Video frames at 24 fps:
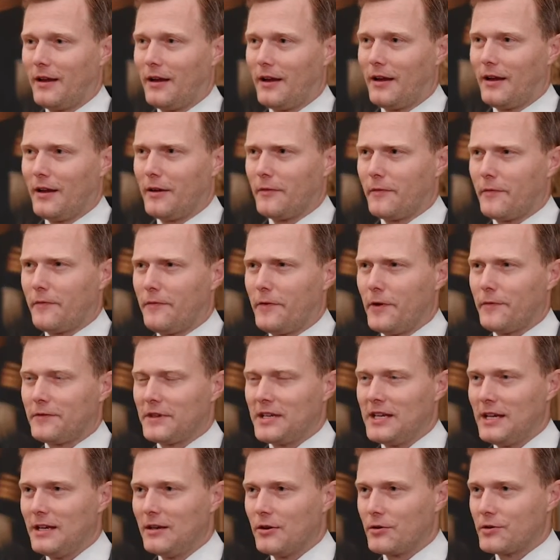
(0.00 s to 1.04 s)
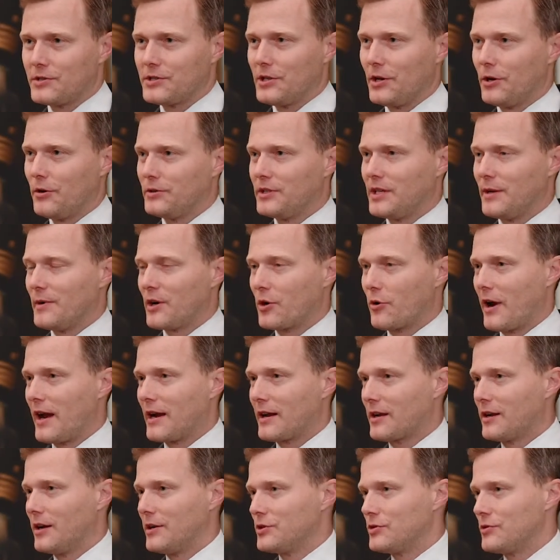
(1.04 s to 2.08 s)
15 or so
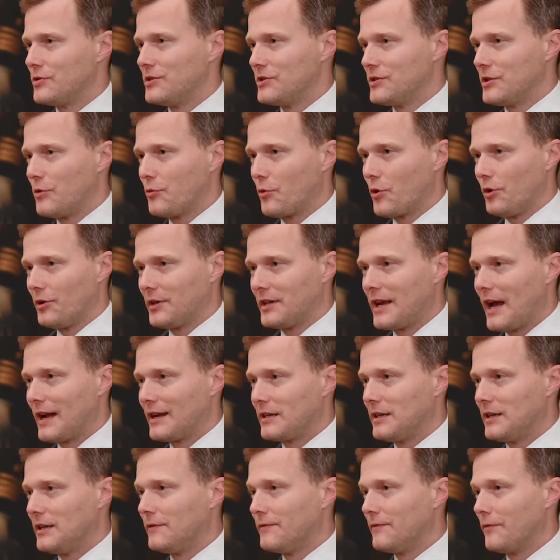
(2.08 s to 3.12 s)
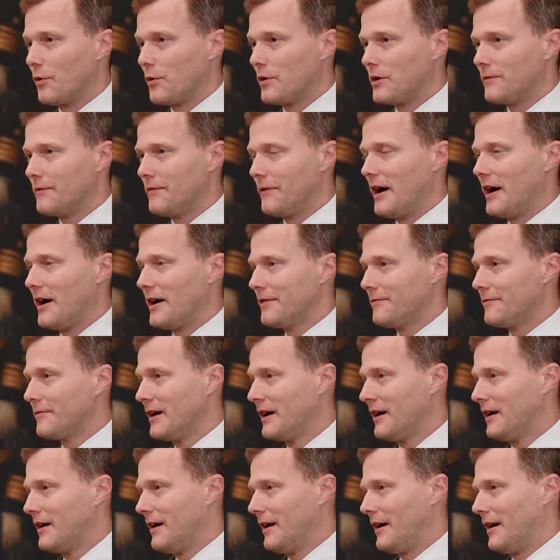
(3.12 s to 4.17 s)
democratic countries in the world in 1945,
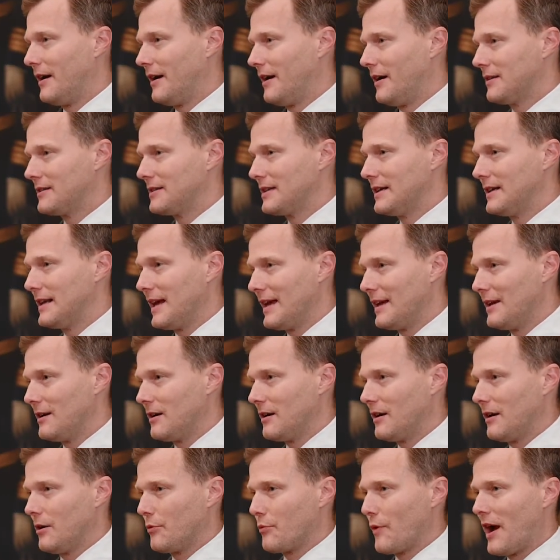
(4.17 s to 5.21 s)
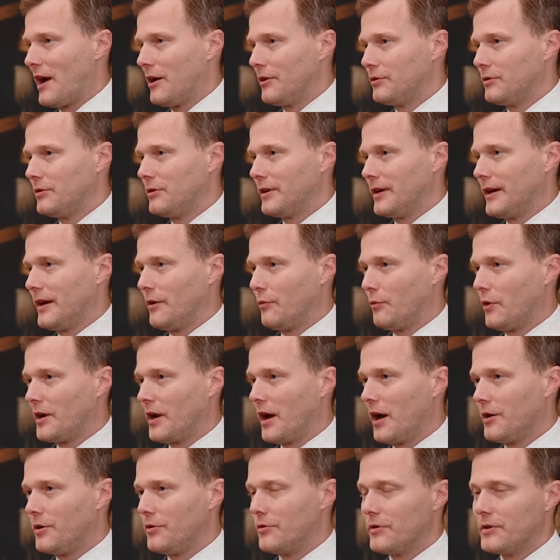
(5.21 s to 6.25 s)
today around
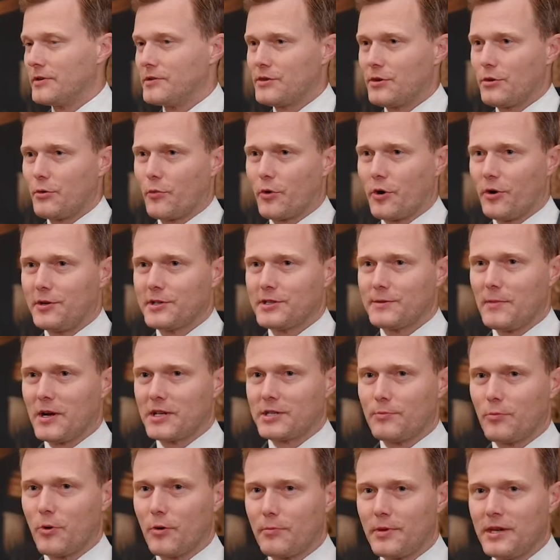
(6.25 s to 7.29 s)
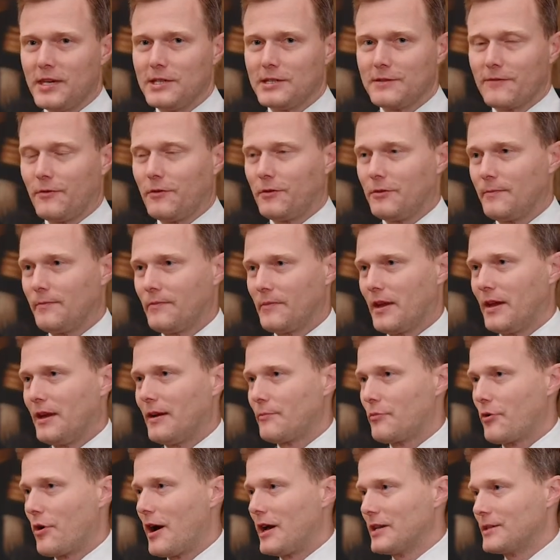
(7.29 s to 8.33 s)
100. So the world is much more peaceful,
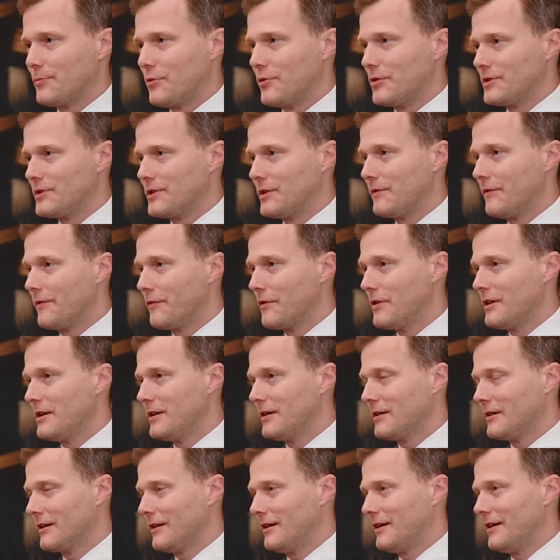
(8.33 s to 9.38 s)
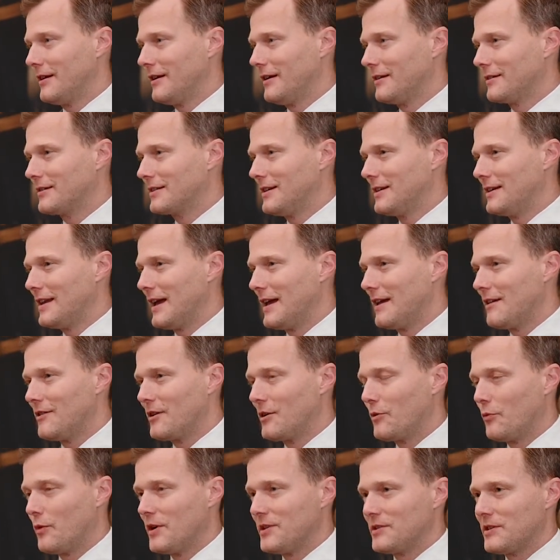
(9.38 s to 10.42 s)
prosperous, and free today
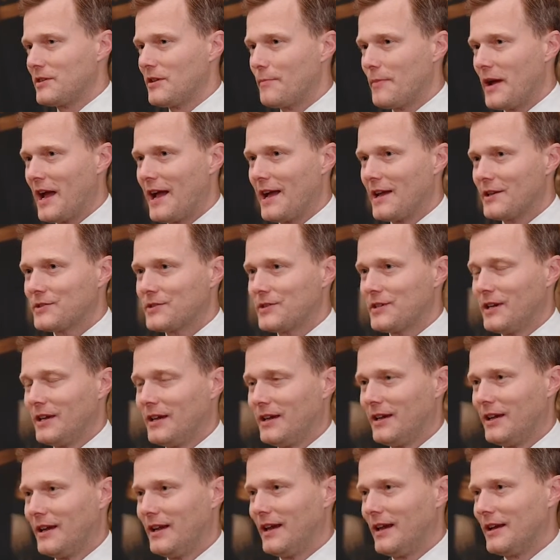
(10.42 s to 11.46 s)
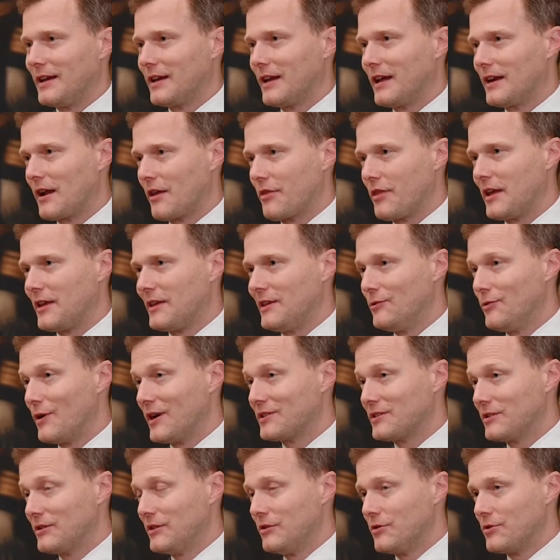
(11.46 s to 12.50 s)
than it was in the past. And again, I think
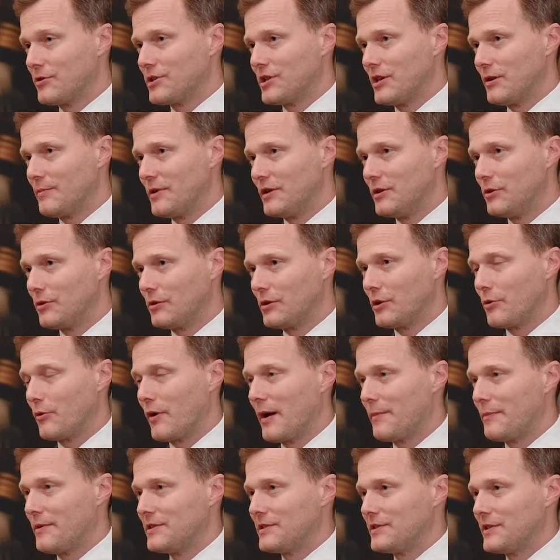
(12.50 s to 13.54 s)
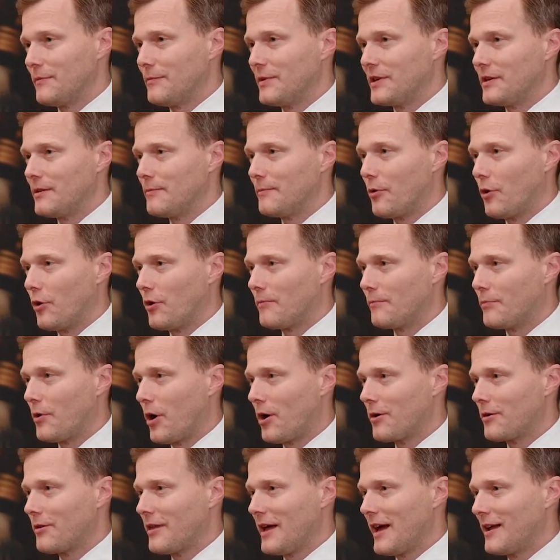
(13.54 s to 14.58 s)
U.S. leadership and nuclear weapons have been an important
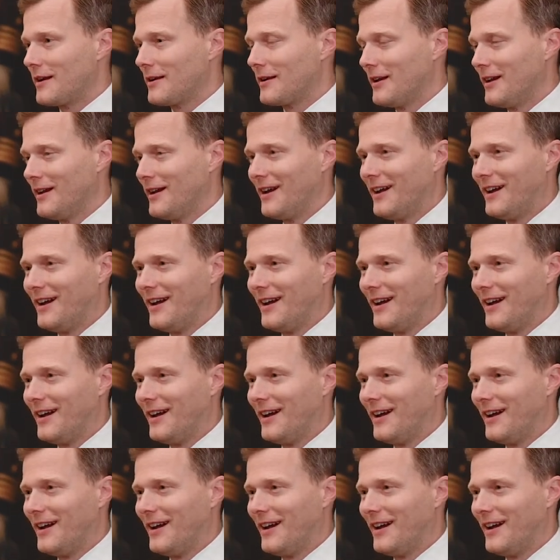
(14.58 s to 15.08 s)
part of that.